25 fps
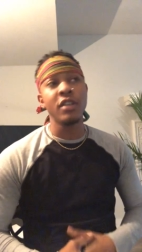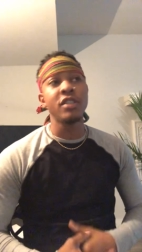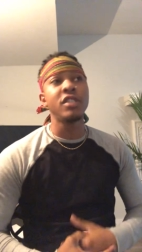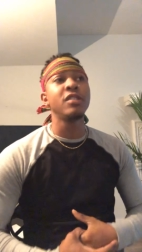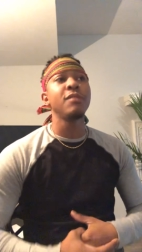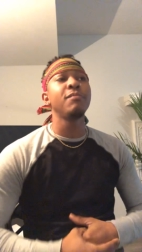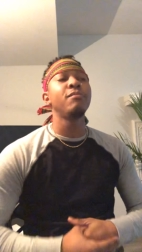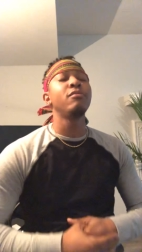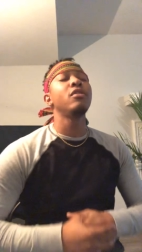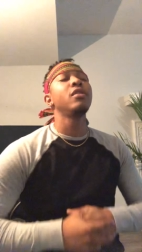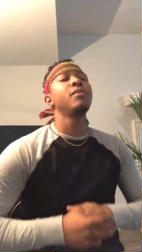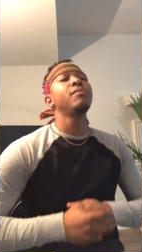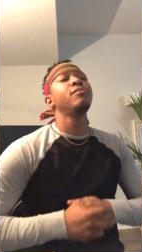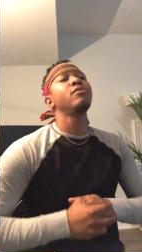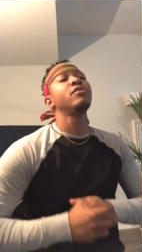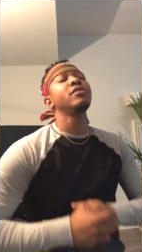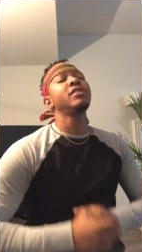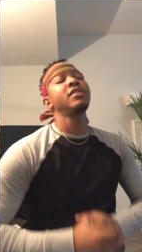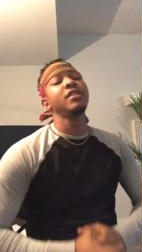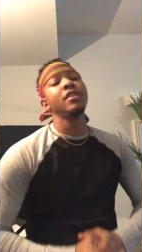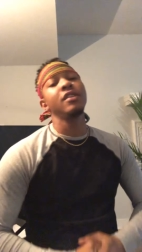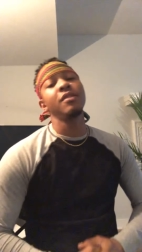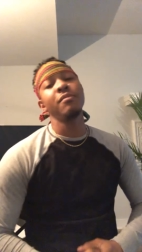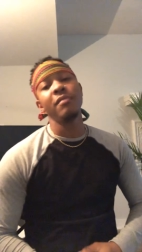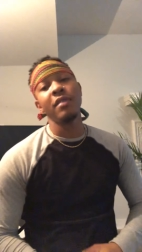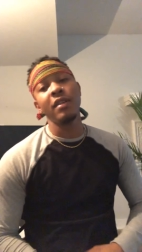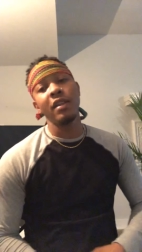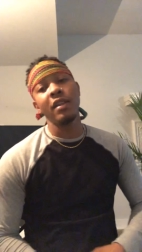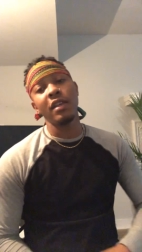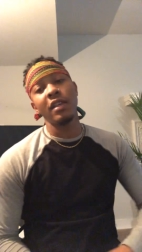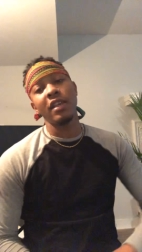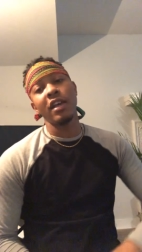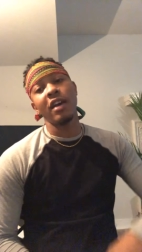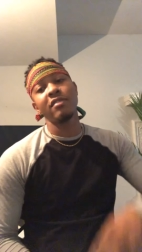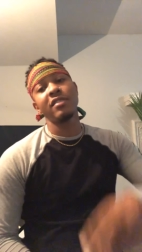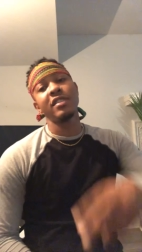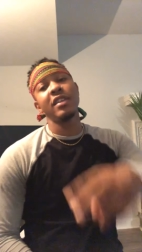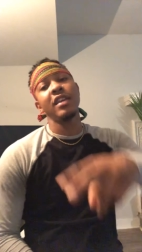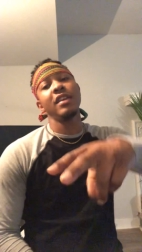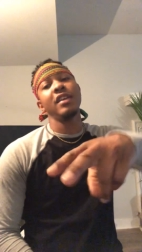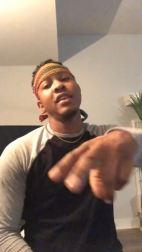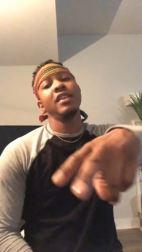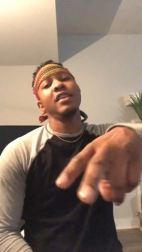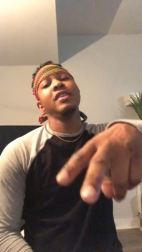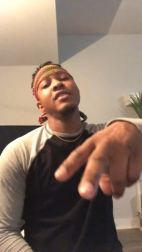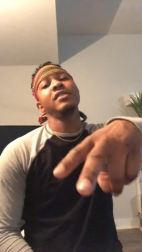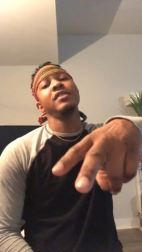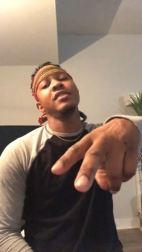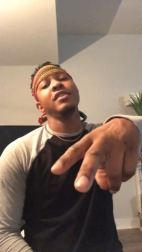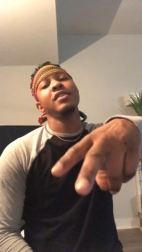It's your boy Bull City Media. Y'all take it
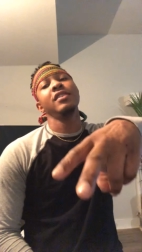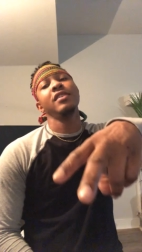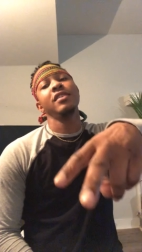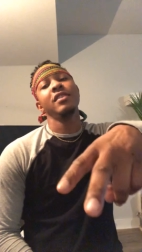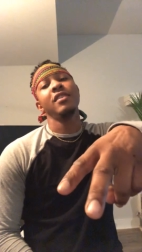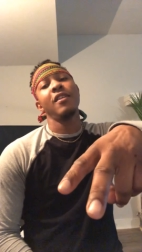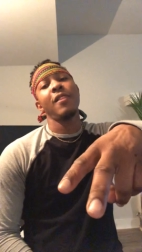easy.